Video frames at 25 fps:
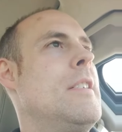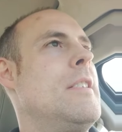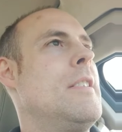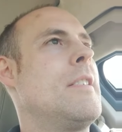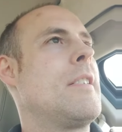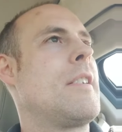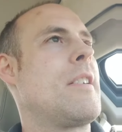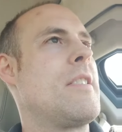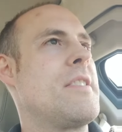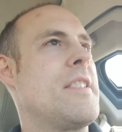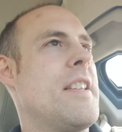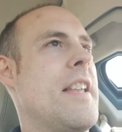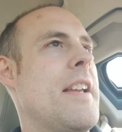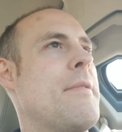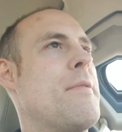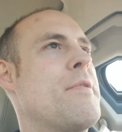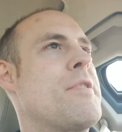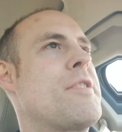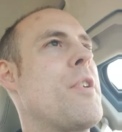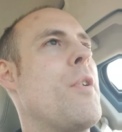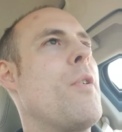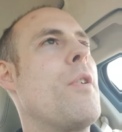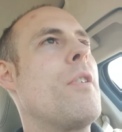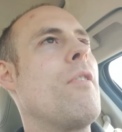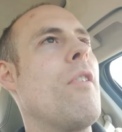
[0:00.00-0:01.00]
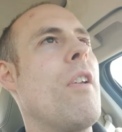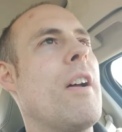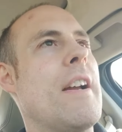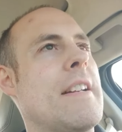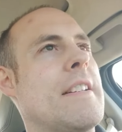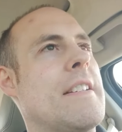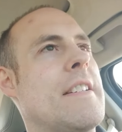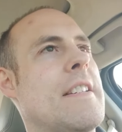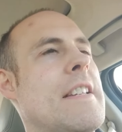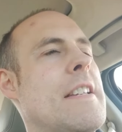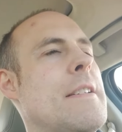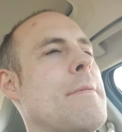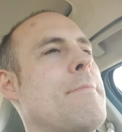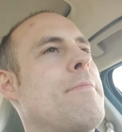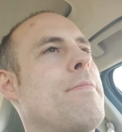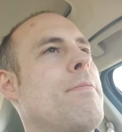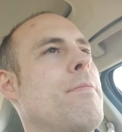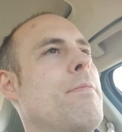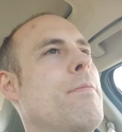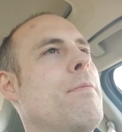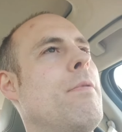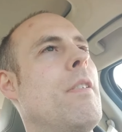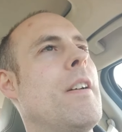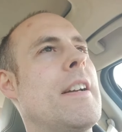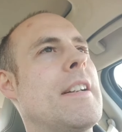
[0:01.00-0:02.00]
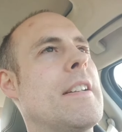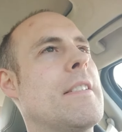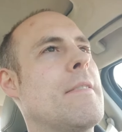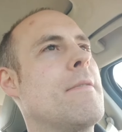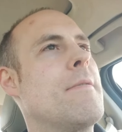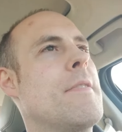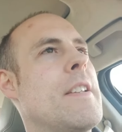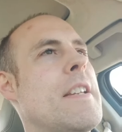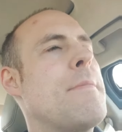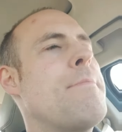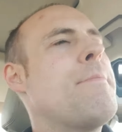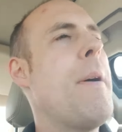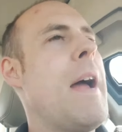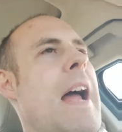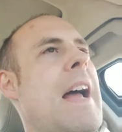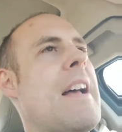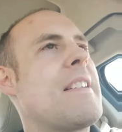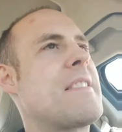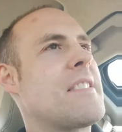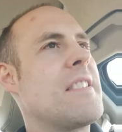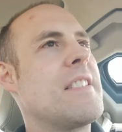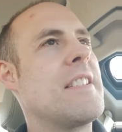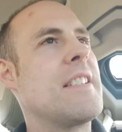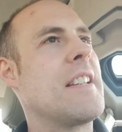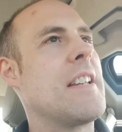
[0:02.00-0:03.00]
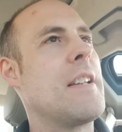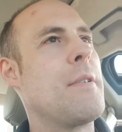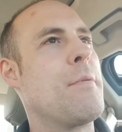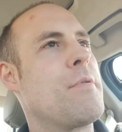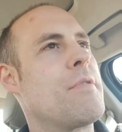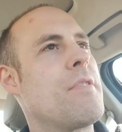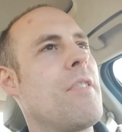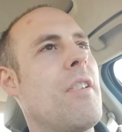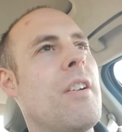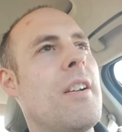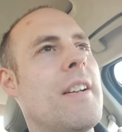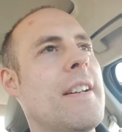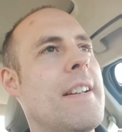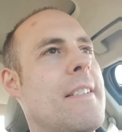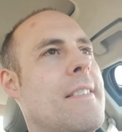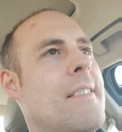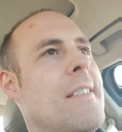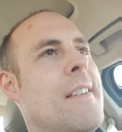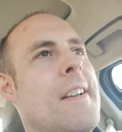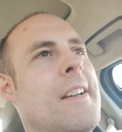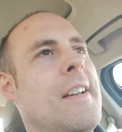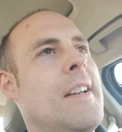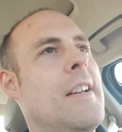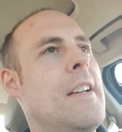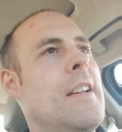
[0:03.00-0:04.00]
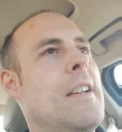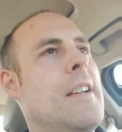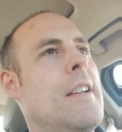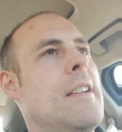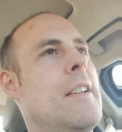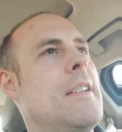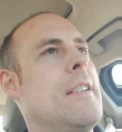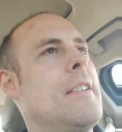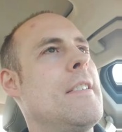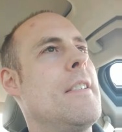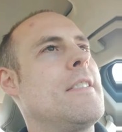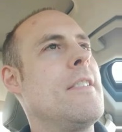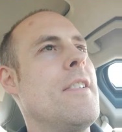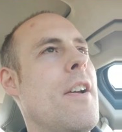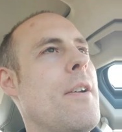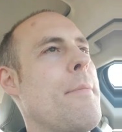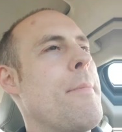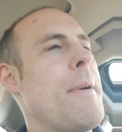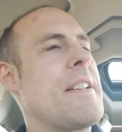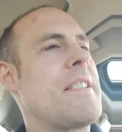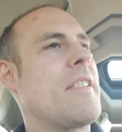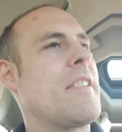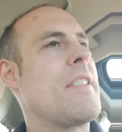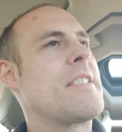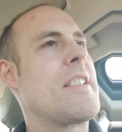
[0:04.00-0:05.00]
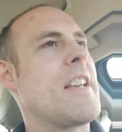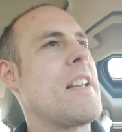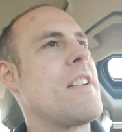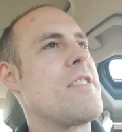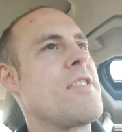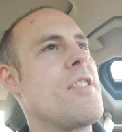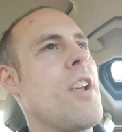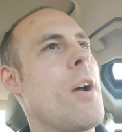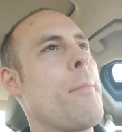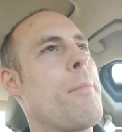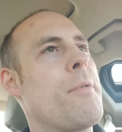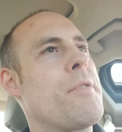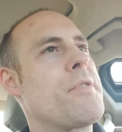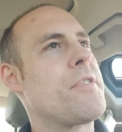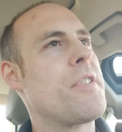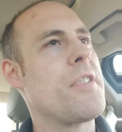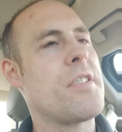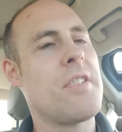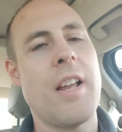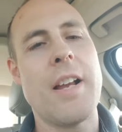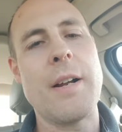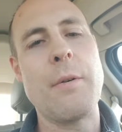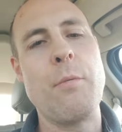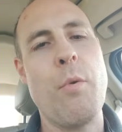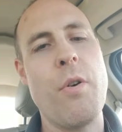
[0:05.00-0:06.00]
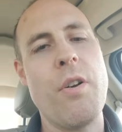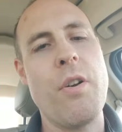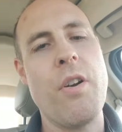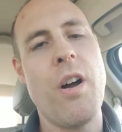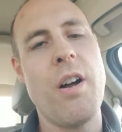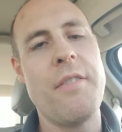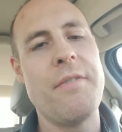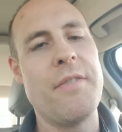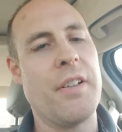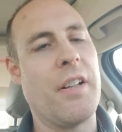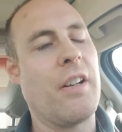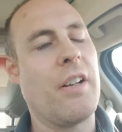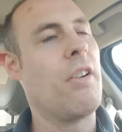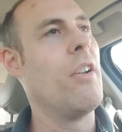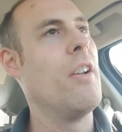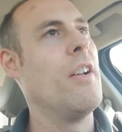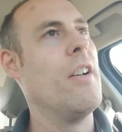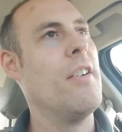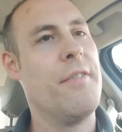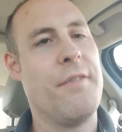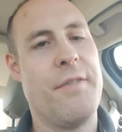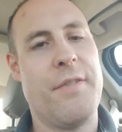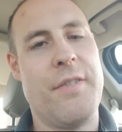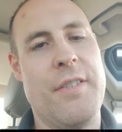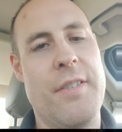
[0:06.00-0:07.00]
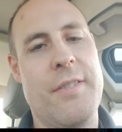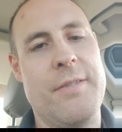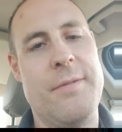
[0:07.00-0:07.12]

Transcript: Because they were showing deep passing. He was he basically said his numbers just went off a cliff.